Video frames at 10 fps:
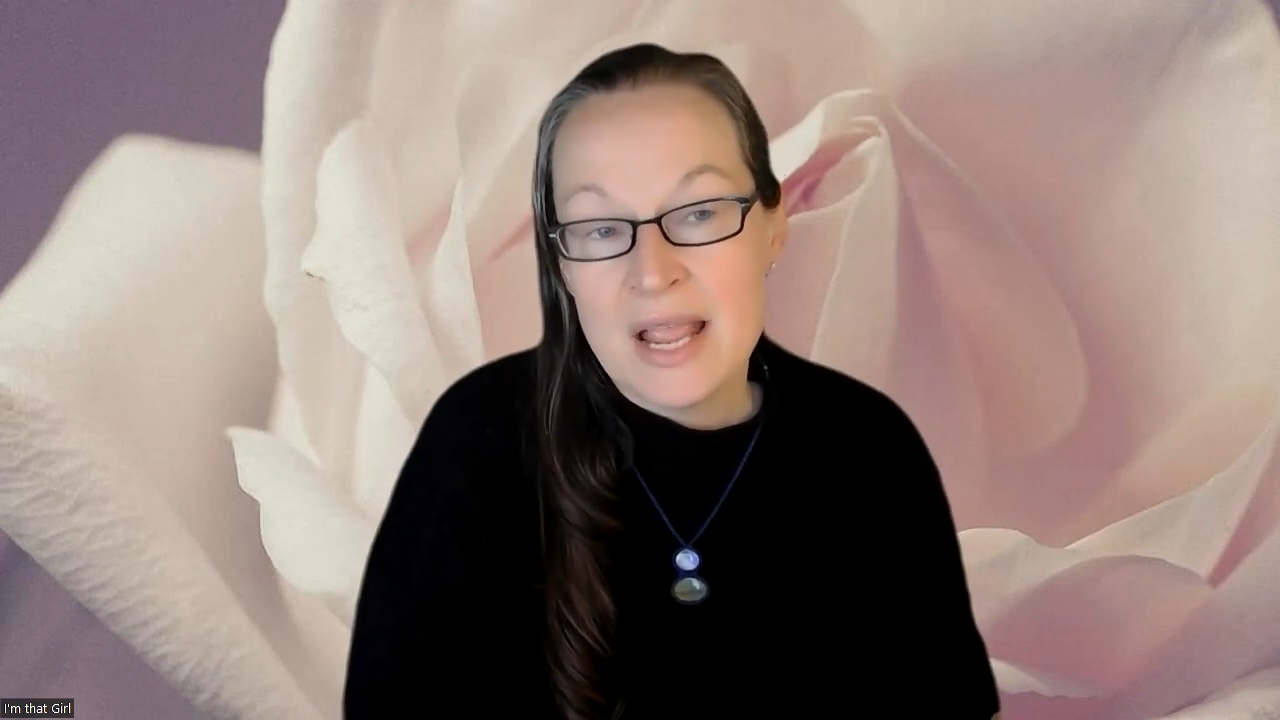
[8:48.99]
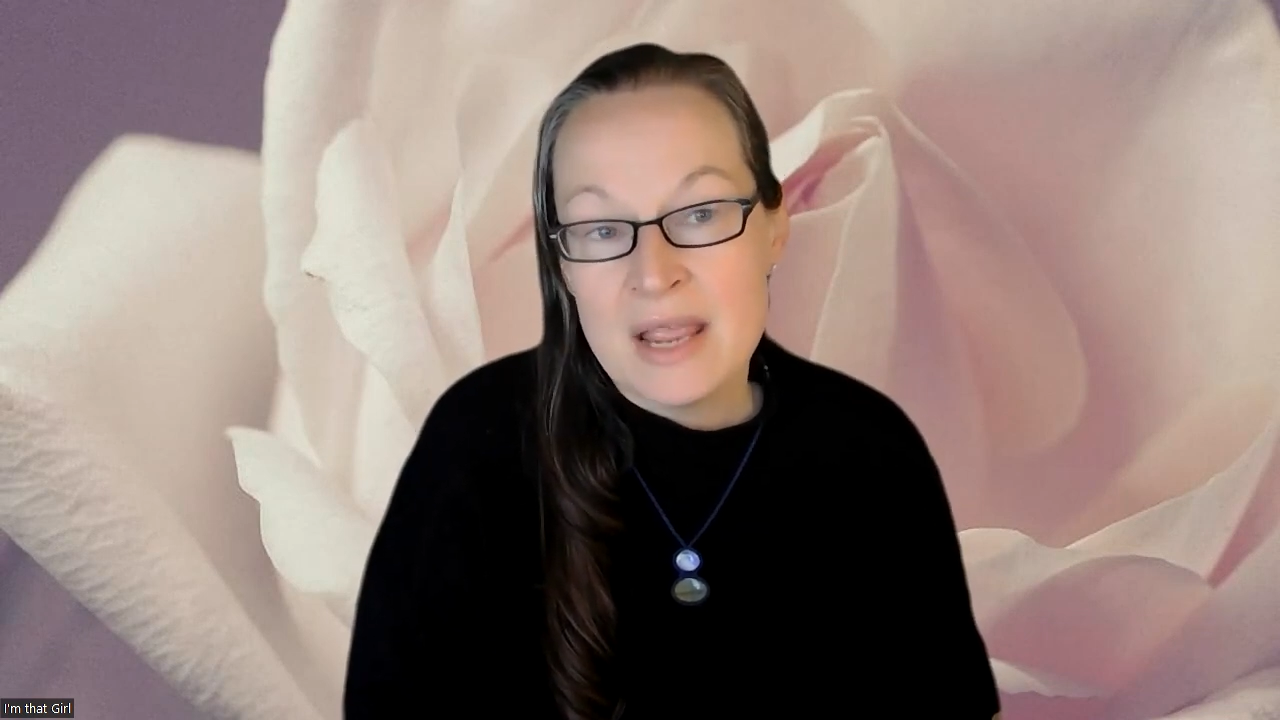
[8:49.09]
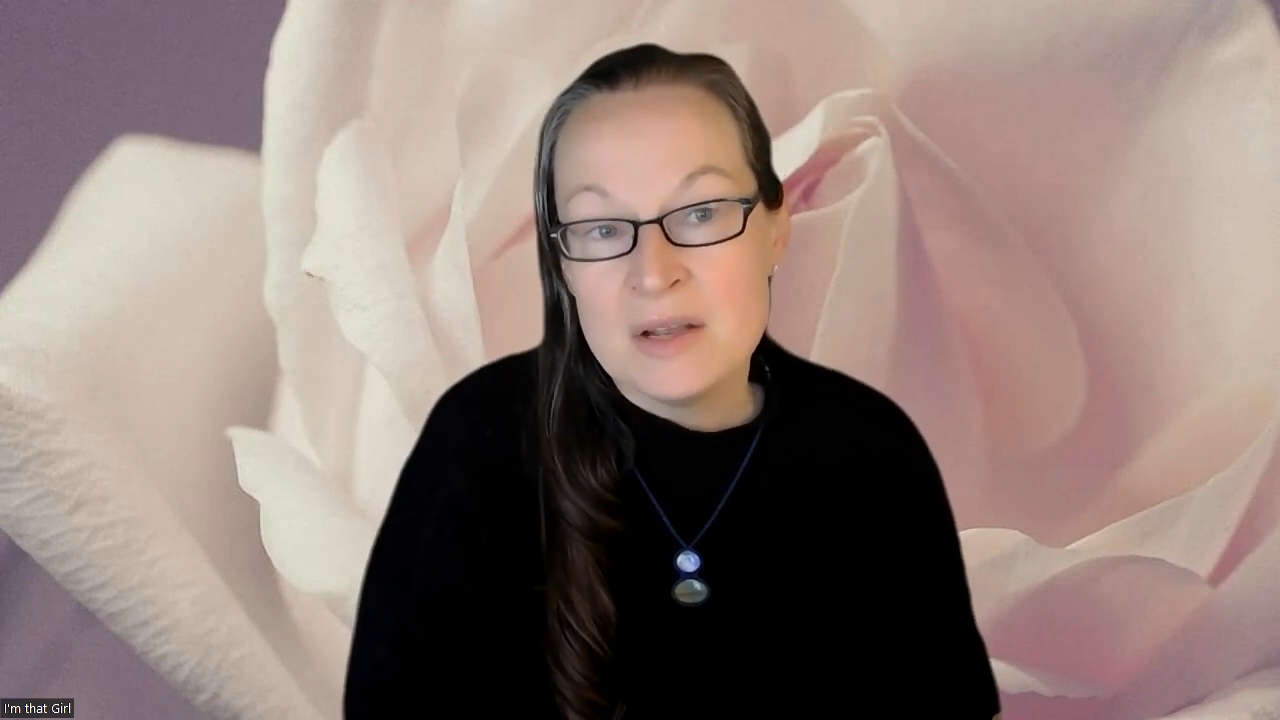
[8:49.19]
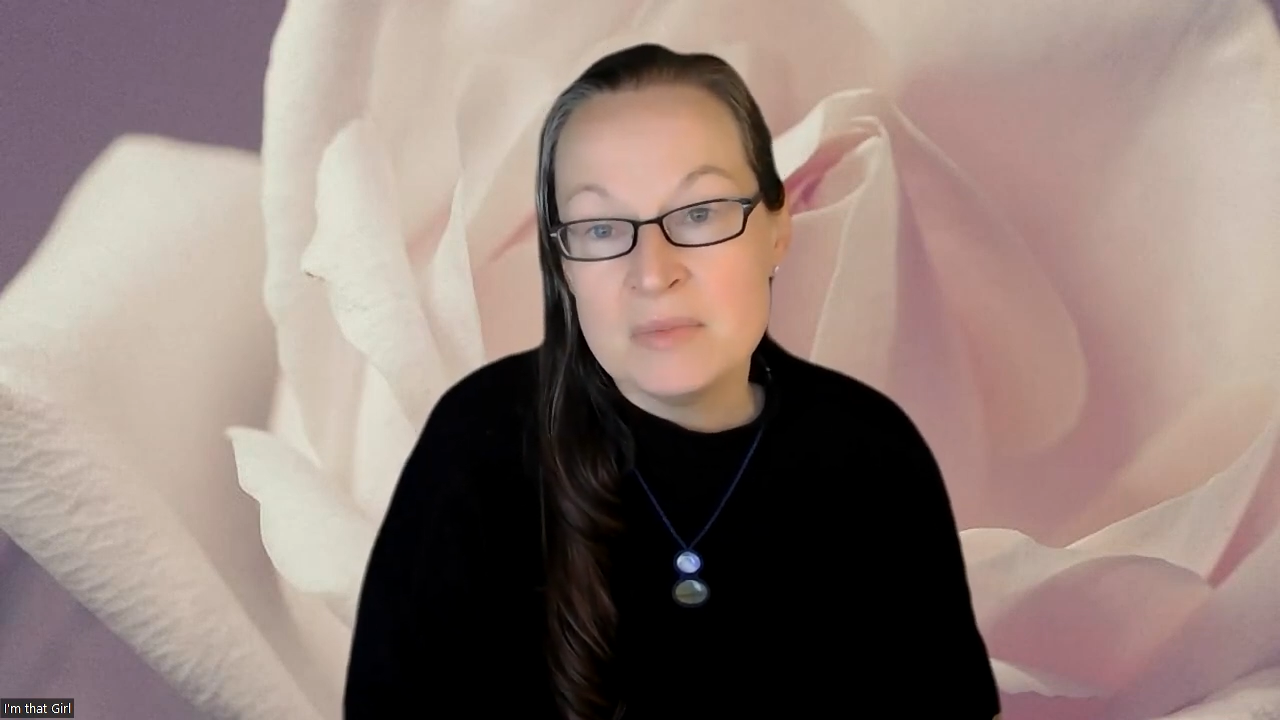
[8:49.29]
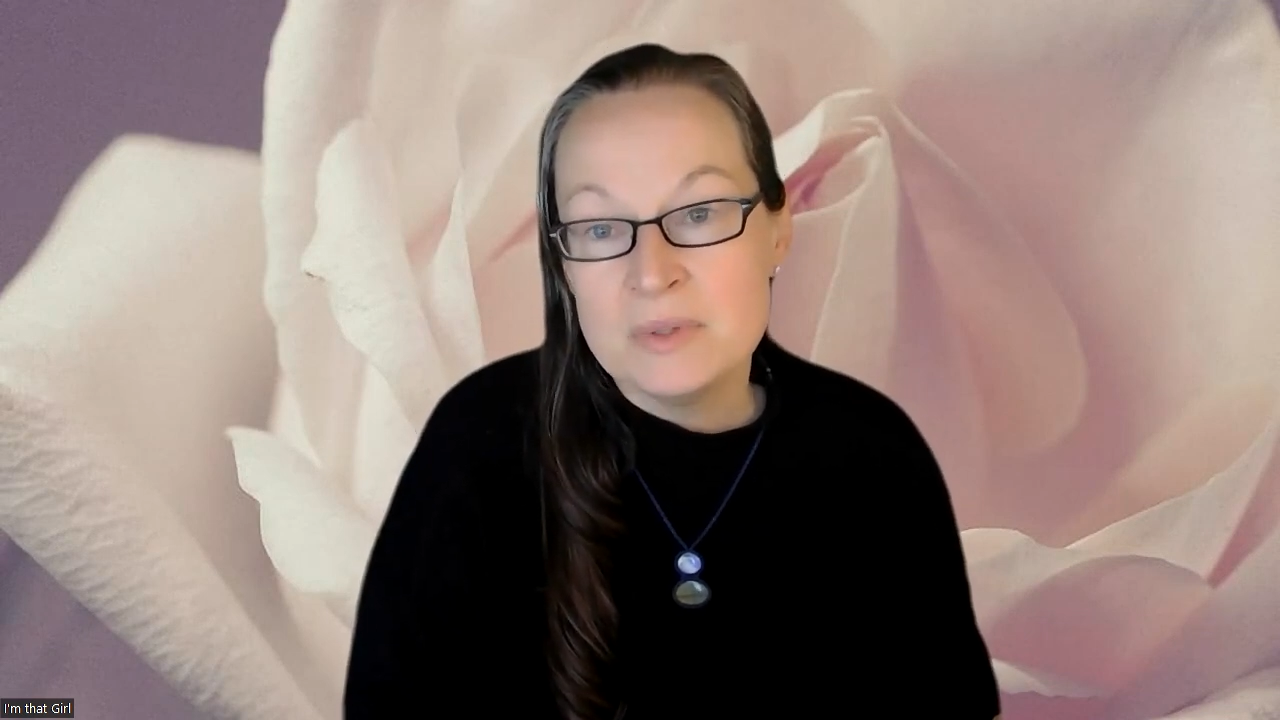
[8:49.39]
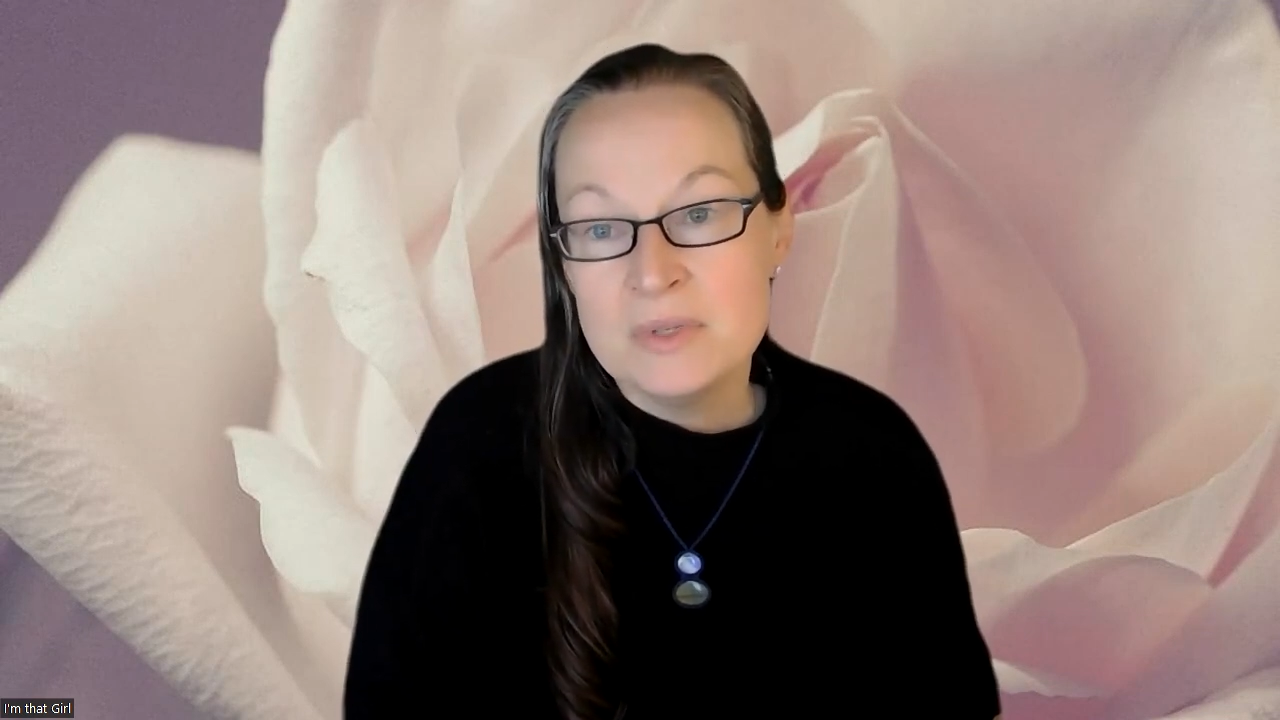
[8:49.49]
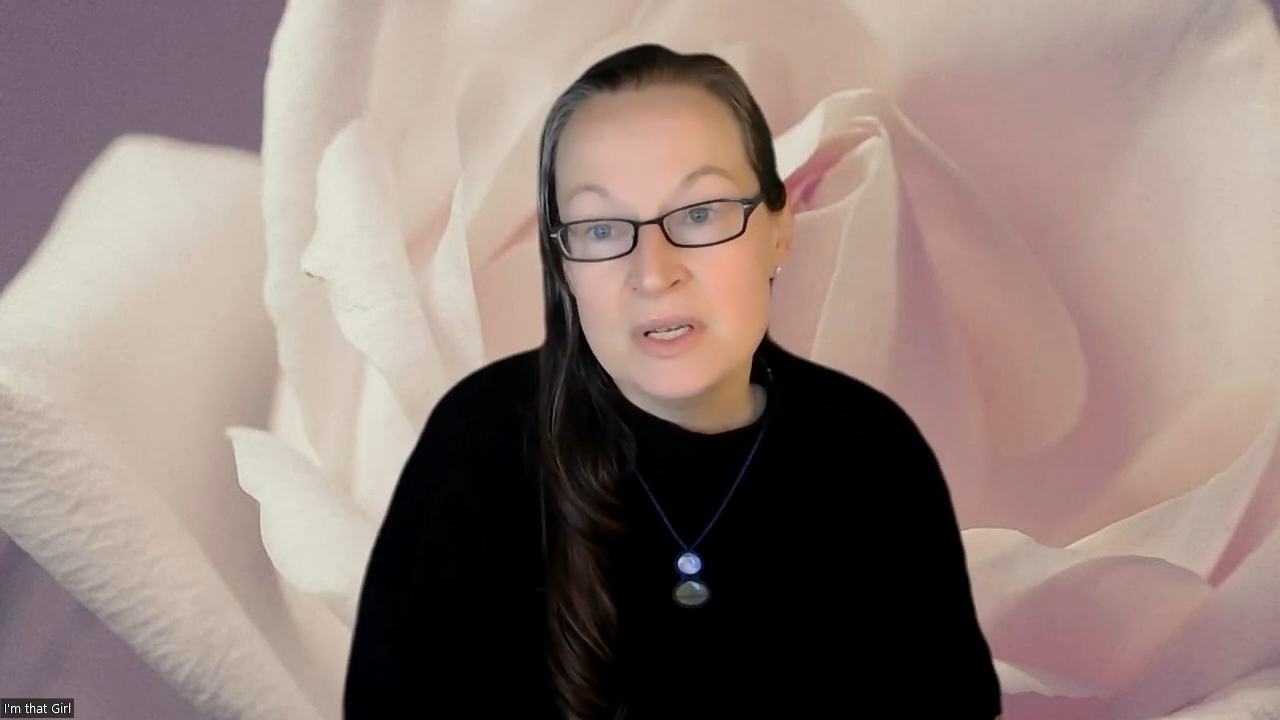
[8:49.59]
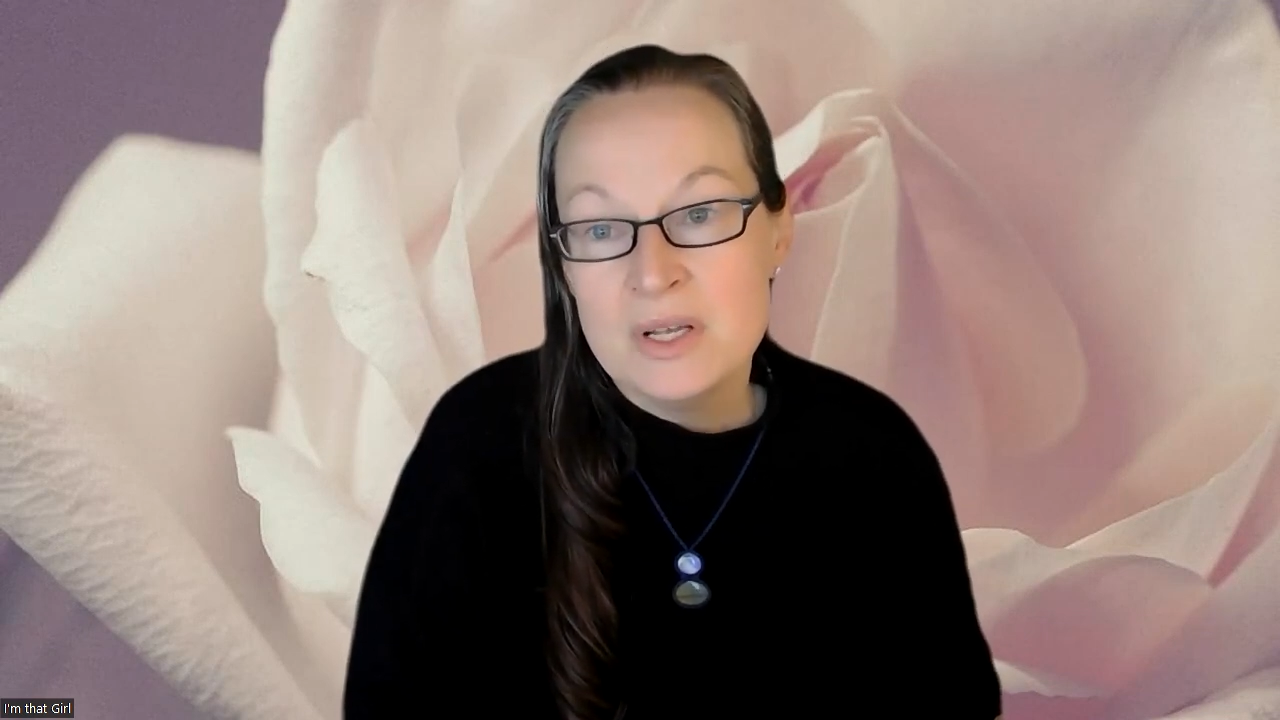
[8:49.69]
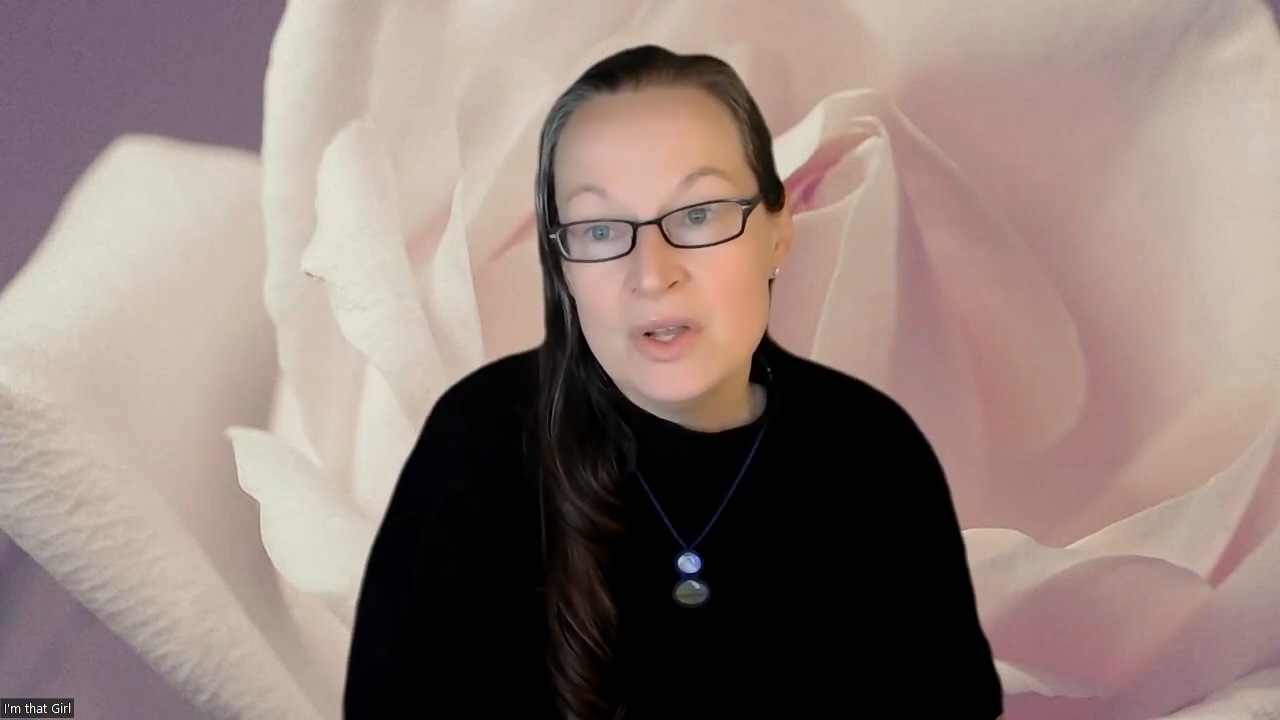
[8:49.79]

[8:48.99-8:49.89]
animal